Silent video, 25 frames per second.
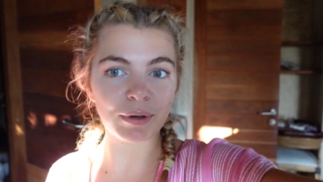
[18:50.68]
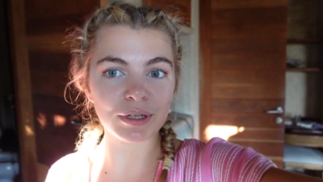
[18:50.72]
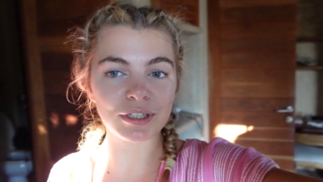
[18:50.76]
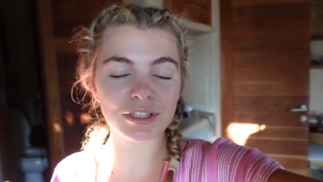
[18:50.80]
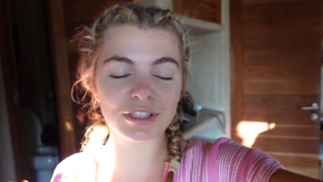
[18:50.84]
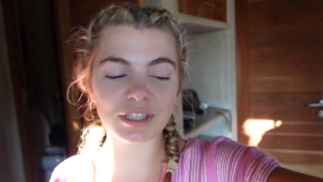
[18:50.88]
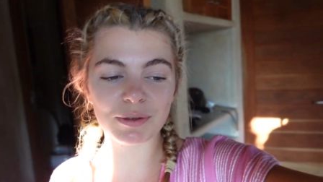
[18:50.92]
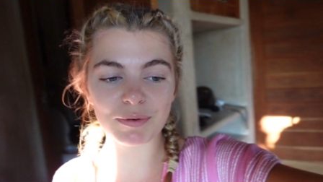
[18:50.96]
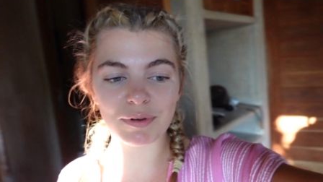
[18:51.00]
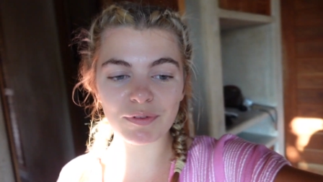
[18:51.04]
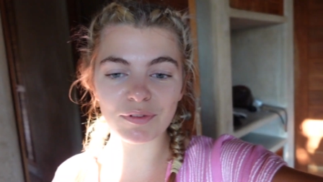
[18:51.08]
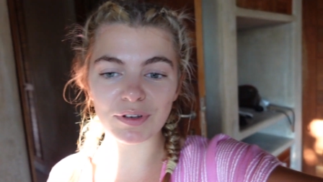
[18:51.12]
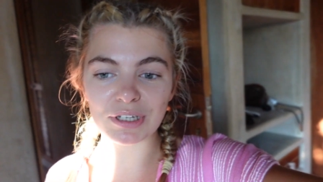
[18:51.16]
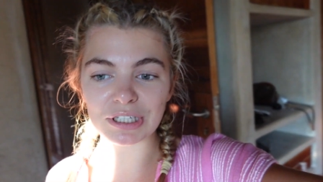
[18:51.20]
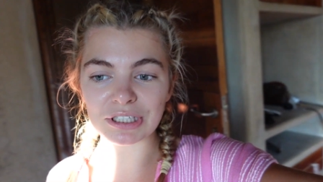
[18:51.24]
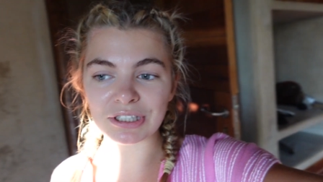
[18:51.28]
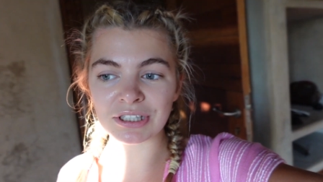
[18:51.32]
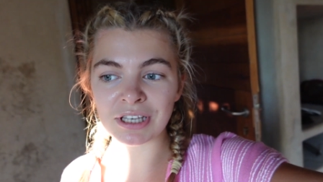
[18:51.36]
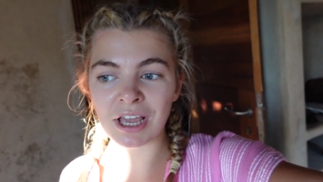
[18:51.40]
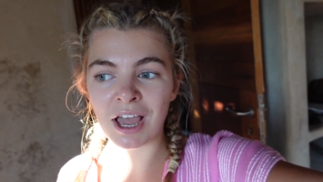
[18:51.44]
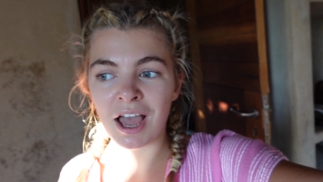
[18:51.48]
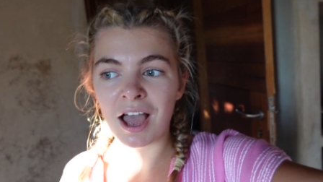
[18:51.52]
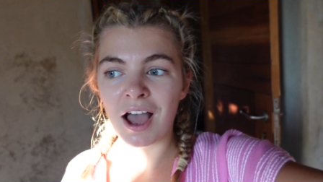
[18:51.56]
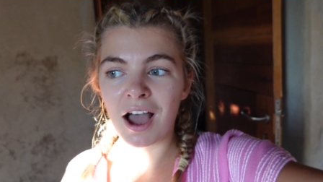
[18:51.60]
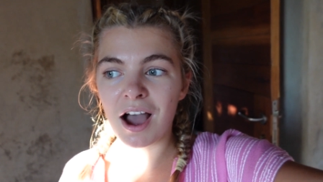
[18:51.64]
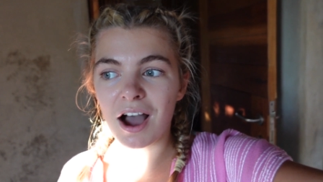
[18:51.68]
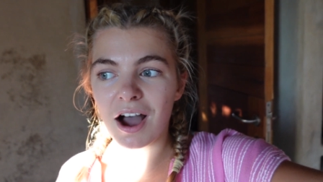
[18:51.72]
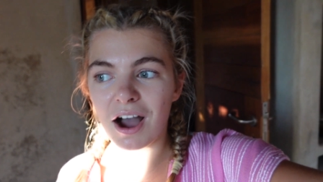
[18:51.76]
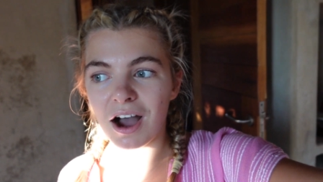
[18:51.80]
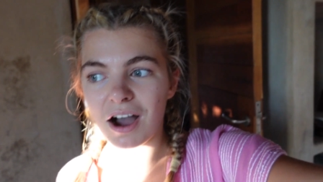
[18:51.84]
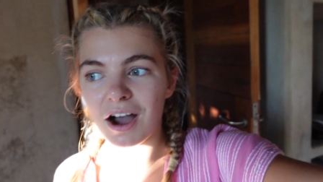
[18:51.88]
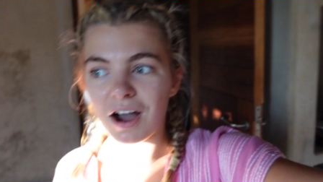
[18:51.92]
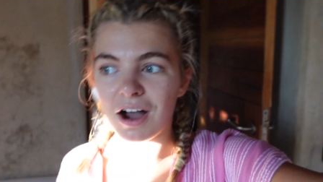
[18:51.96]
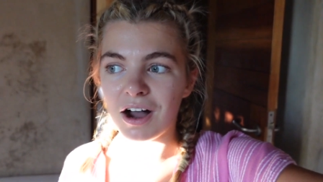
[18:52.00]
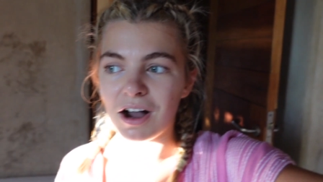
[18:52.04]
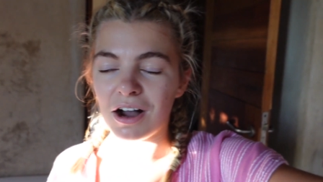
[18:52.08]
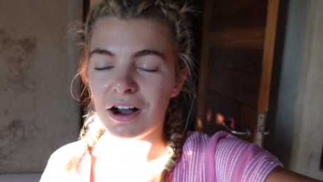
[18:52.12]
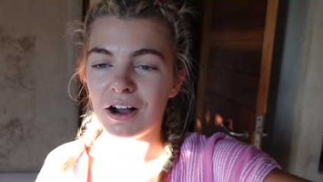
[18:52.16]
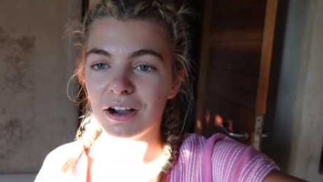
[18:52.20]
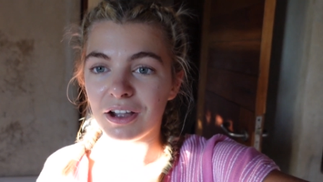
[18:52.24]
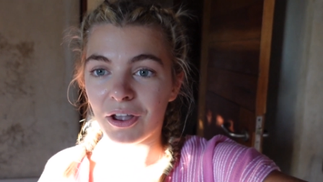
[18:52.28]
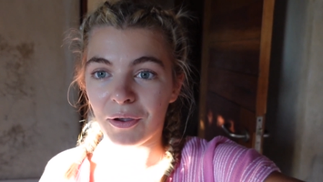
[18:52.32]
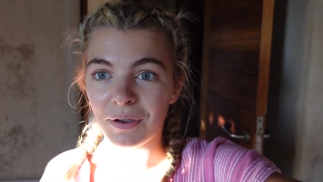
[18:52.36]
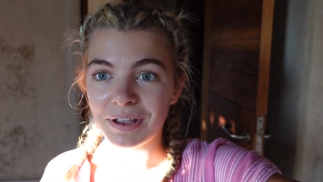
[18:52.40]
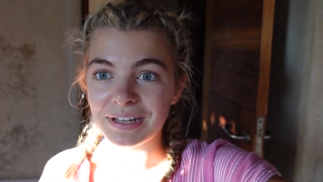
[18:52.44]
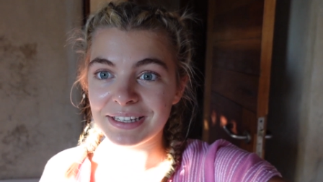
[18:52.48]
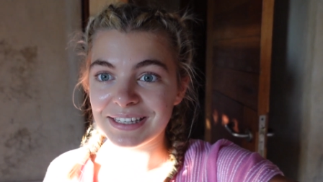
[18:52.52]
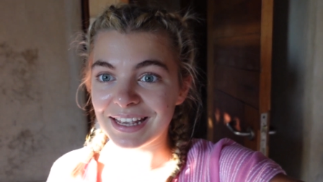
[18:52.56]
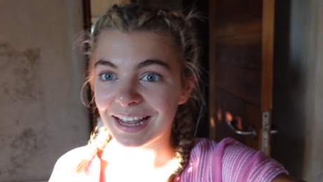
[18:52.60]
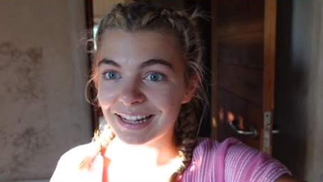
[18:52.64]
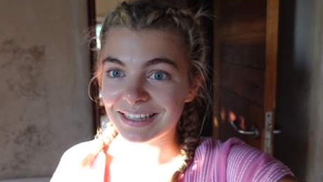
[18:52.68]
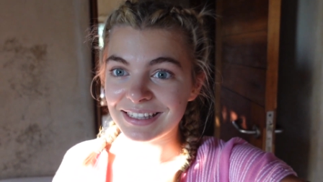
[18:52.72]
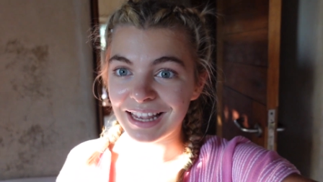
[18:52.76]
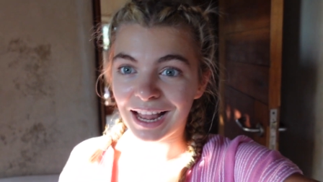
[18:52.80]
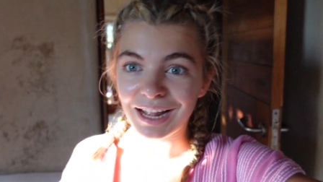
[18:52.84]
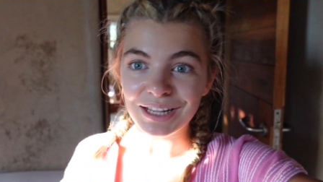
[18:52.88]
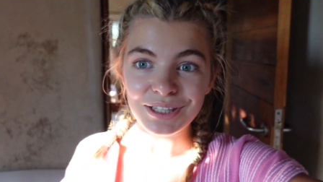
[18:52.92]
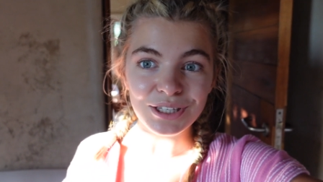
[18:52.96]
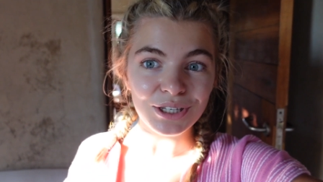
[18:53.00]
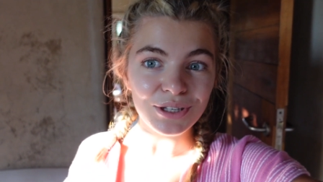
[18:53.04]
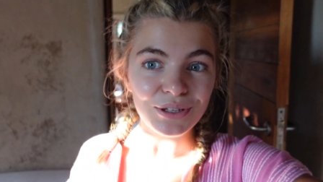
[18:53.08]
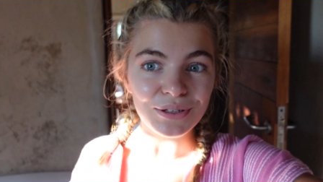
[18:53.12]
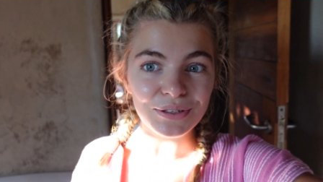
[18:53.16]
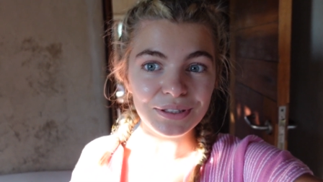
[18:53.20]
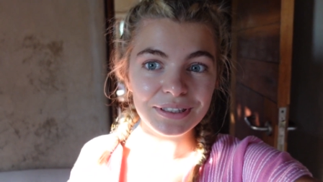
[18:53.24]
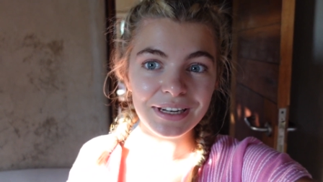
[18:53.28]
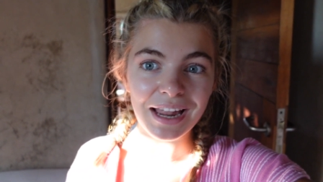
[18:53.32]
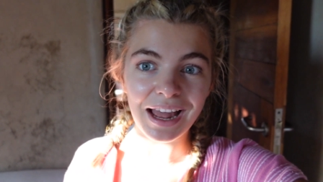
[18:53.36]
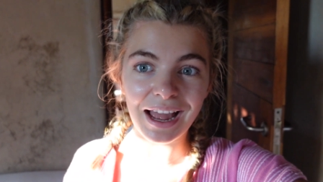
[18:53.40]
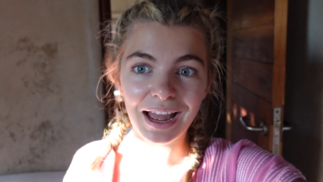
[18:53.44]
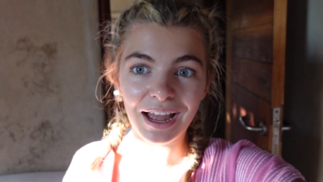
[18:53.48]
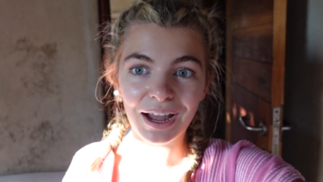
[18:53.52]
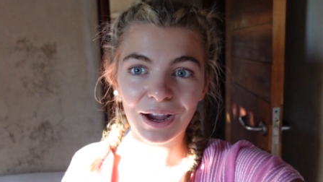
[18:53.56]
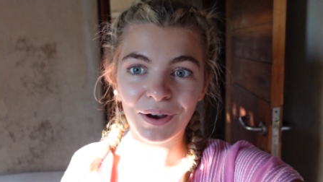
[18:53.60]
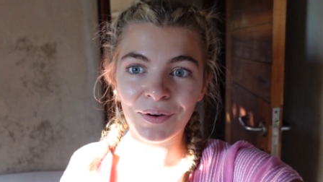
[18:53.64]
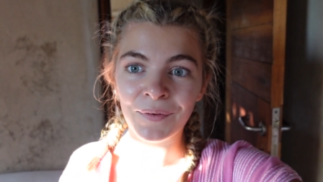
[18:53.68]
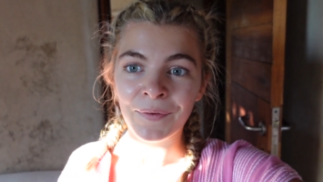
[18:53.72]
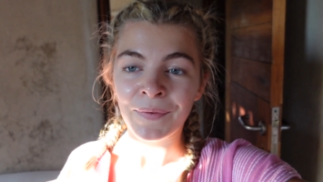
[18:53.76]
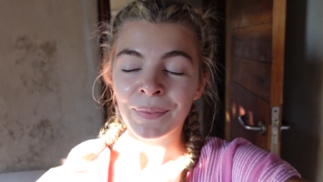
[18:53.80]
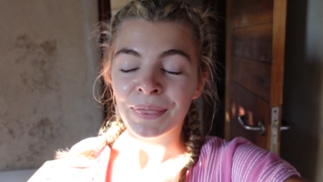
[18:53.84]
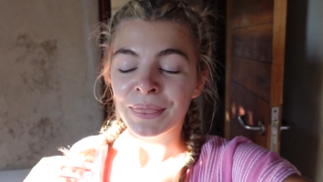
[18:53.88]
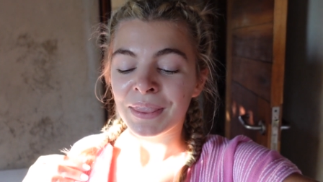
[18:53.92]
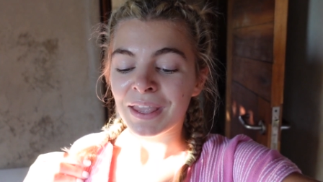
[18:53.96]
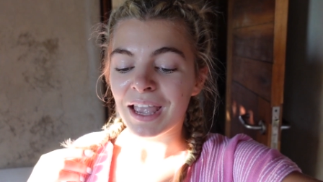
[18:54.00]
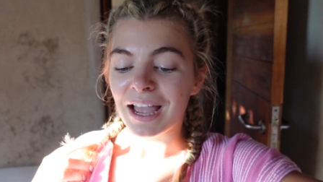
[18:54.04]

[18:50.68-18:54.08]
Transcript: but some of us are going to get tattoos now.